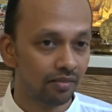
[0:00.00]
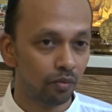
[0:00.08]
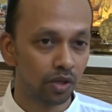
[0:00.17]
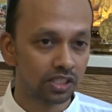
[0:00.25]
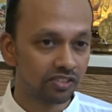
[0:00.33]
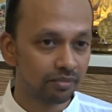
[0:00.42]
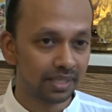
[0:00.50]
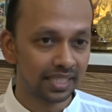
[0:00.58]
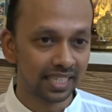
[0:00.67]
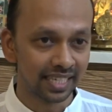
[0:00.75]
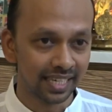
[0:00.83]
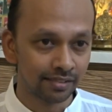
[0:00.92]
Whatever be
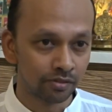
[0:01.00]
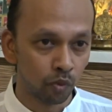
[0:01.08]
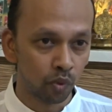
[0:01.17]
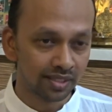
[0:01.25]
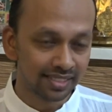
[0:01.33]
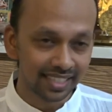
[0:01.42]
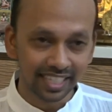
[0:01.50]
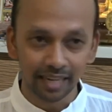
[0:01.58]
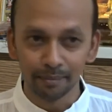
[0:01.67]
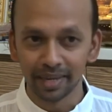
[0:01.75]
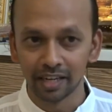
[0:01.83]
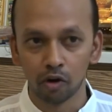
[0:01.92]
the case, once I
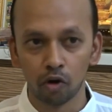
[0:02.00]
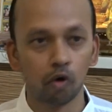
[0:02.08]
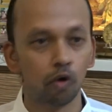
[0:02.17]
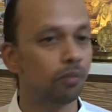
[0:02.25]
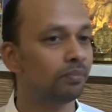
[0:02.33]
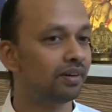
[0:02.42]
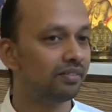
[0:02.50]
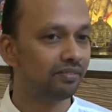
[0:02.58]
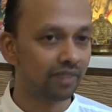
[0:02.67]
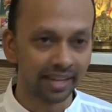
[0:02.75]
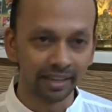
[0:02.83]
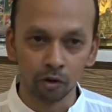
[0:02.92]
come back home,
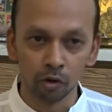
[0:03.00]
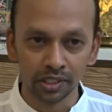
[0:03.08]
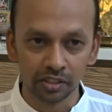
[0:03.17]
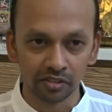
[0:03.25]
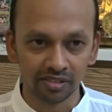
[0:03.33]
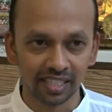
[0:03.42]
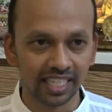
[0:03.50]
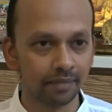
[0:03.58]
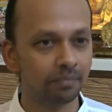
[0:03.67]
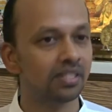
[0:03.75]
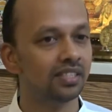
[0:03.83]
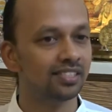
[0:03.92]
I go into
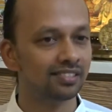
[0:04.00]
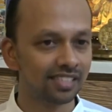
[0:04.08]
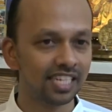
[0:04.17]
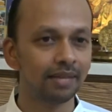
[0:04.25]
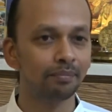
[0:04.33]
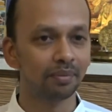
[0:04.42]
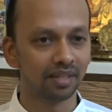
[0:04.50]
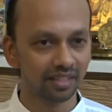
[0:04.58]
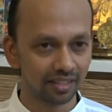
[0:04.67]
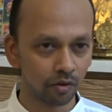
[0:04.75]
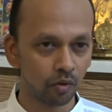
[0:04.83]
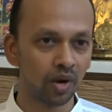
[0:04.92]
sleep. The sleep
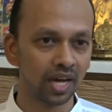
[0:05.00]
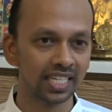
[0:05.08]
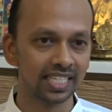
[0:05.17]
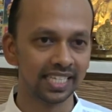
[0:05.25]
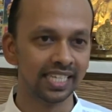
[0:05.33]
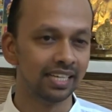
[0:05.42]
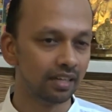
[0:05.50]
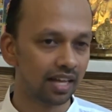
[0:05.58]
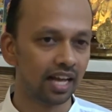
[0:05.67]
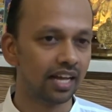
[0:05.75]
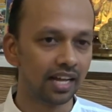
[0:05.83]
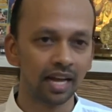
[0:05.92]
quality,
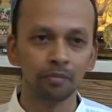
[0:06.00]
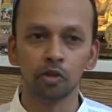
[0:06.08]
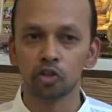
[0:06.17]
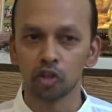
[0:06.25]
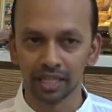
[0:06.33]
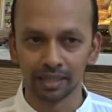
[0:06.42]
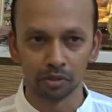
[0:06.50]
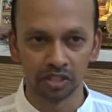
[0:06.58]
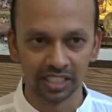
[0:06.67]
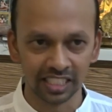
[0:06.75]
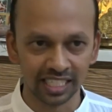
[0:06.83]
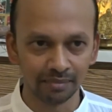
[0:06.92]
I'm not talking about
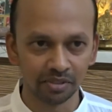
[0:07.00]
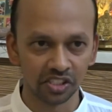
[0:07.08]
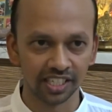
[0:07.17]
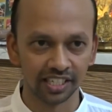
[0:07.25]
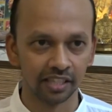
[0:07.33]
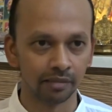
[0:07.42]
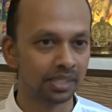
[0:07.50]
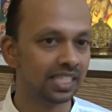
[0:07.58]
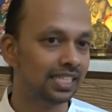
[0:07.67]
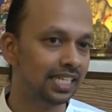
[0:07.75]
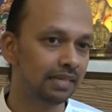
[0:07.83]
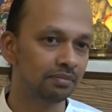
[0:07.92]
the dream state here, but
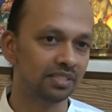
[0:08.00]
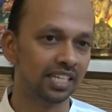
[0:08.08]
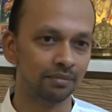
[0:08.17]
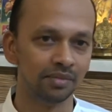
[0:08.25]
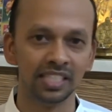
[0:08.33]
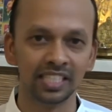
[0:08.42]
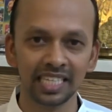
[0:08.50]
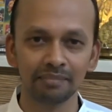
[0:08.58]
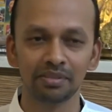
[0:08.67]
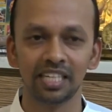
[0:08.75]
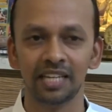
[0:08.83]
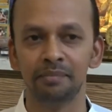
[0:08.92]
the deep sleep. The deep
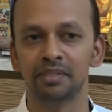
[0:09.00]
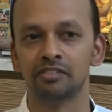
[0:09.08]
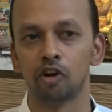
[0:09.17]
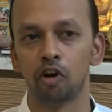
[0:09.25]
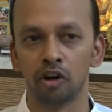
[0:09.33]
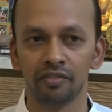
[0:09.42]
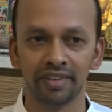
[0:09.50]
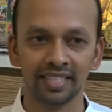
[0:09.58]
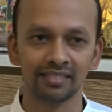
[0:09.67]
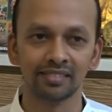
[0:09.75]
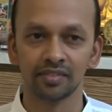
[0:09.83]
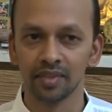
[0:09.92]
sleep is
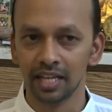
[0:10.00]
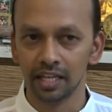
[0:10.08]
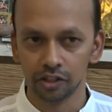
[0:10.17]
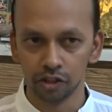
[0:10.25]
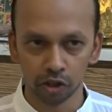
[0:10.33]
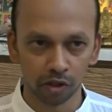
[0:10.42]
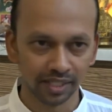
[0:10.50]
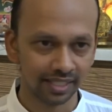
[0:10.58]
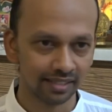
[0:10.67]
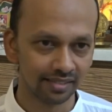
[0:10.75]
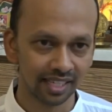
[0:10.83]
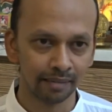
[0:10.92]
always
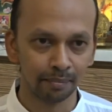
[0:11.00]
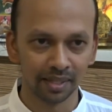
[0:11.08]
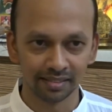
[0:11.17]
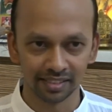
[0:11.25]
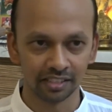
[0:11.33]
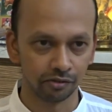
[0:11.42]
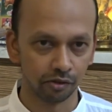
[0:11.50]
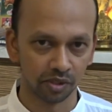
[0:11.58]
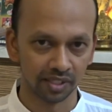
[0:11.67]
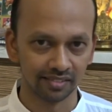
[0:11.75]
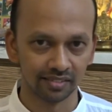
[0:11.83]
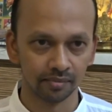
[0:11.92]
joyous and pleasant for
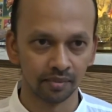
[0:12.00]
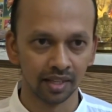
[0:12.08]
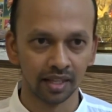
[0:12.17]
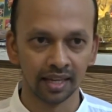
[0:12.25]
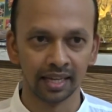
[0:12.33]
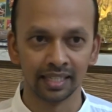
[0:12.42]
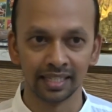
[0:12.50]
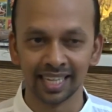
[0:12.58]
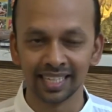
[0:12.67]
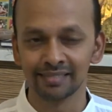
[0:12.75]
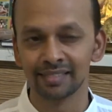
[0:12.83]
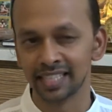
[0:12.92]
us, and
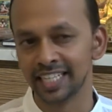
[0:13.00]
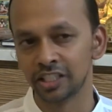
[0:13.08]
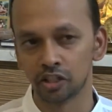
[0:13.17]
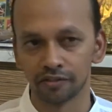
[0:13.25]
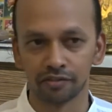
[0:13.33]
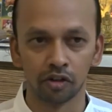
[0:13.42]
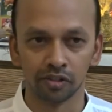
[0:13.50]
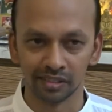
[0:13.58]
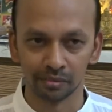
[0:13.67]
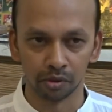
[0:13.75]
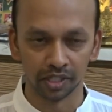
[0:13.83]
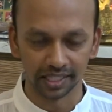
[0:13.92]
that is the nature of causal
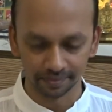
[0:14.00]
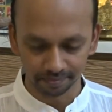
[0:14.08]
body.